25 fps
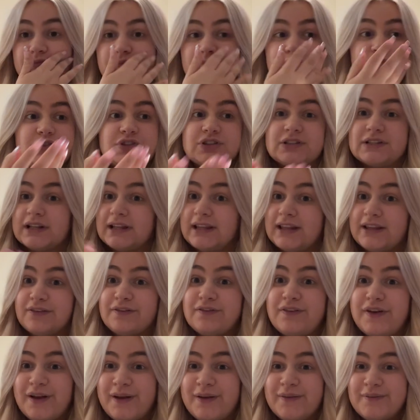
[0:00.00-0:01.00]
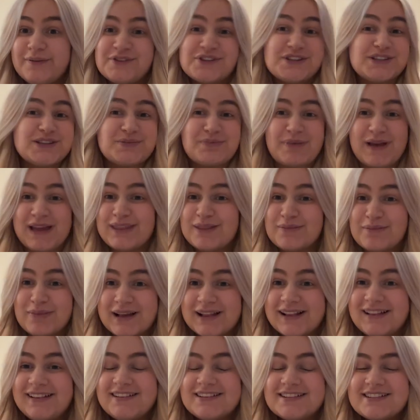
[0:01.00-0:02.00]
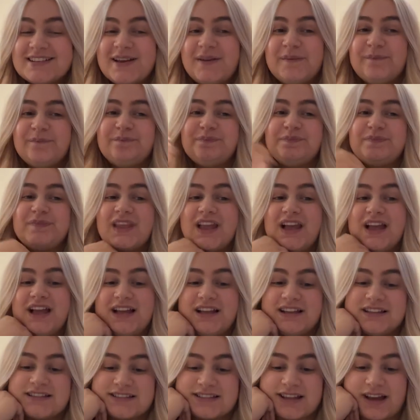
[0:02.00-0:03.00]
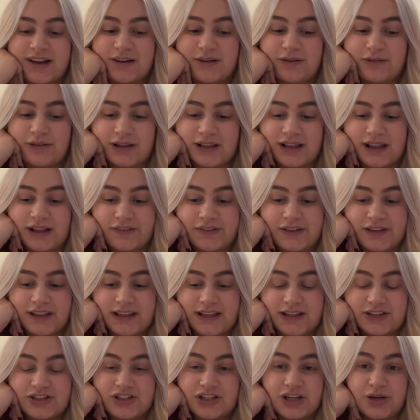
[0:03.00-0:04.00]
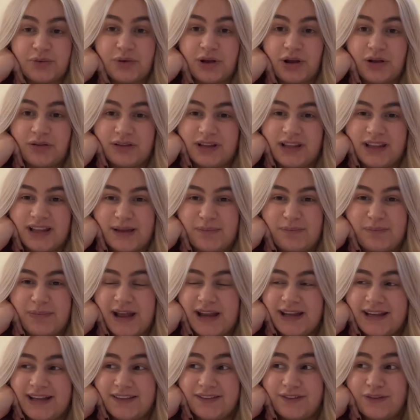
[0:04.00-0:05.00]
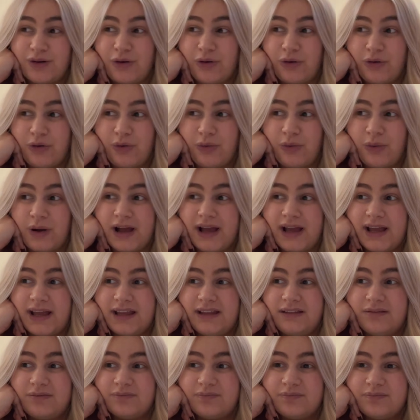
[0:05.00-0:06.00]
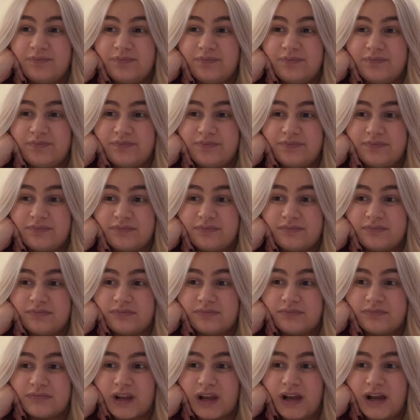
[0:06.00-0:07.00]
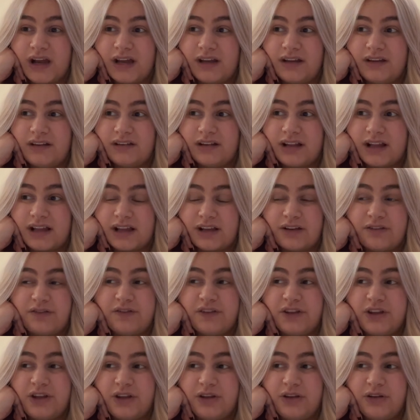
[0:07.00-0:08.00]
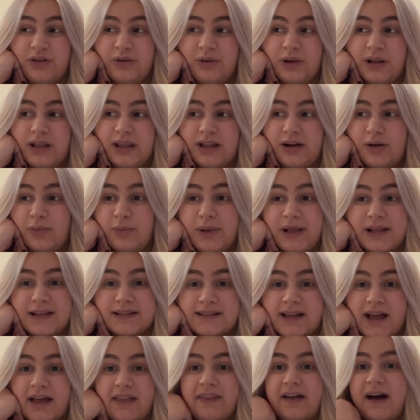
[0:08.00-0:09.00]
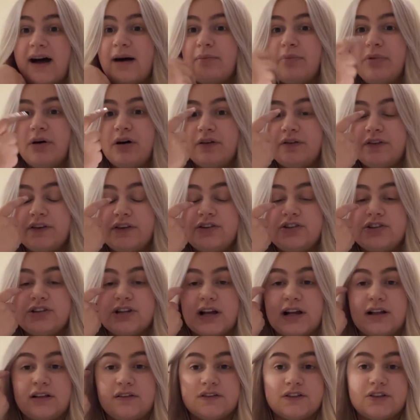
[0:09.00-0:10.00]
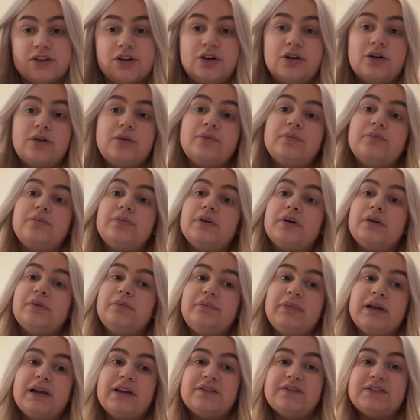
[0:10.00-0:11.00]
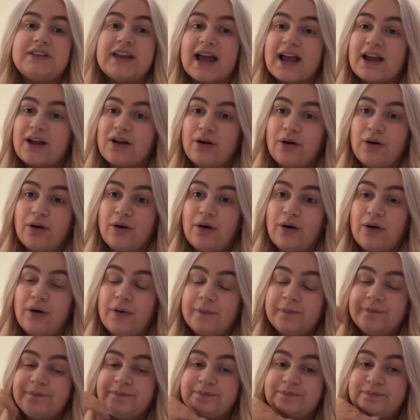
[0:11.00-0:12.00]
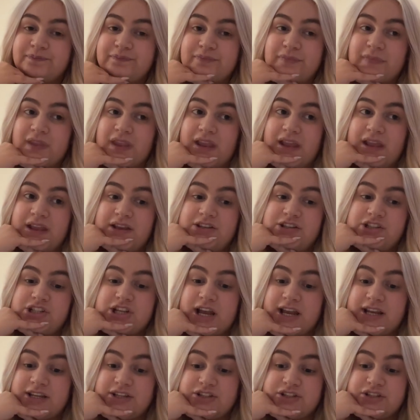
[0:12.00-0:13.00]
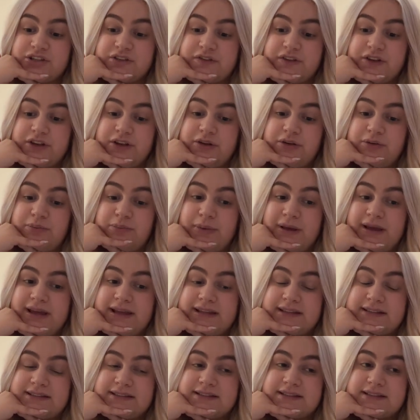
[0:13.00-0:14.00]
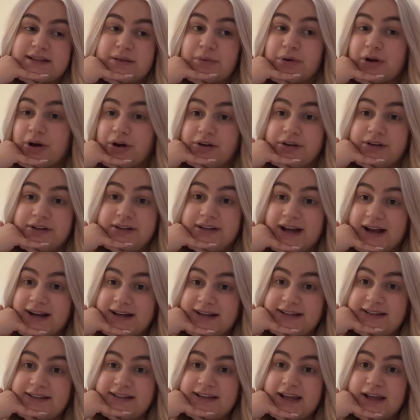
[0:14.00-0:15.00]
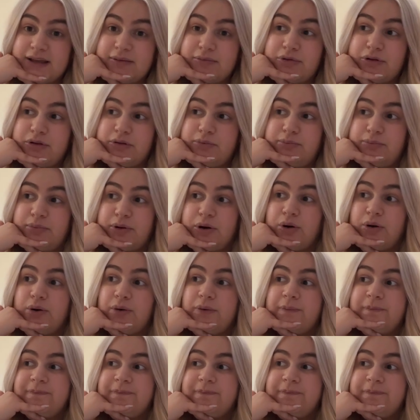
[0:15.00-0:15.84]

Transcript: just to live, just to pay the bills. So I think last year we only like painted the hallway and like a few little bits like that, put a few shelves up, a bit of decor, changed a few bits, so we've got a new dining table. But